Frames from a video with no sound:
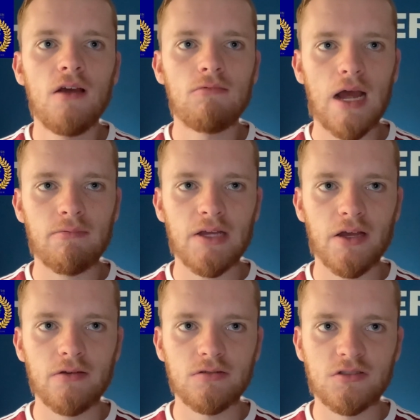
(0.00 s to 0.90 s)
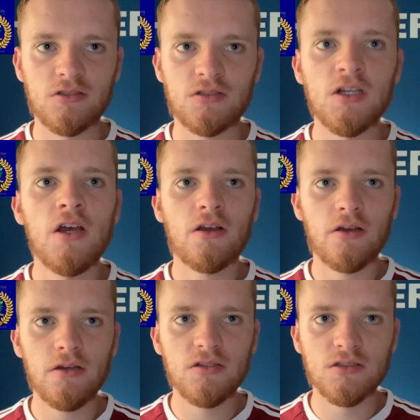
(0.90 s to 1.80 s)
where we host
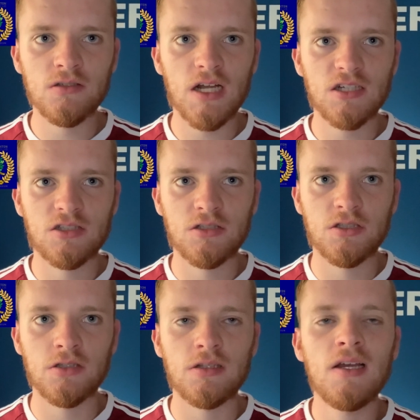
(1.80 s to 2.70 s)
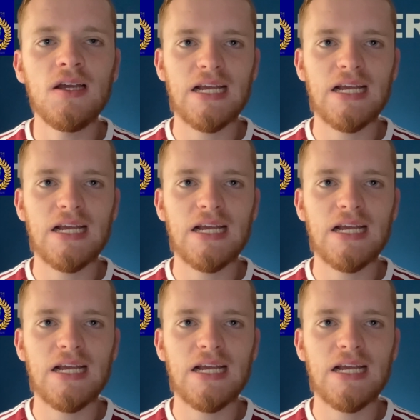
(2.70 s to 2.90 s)
Curzon Ashton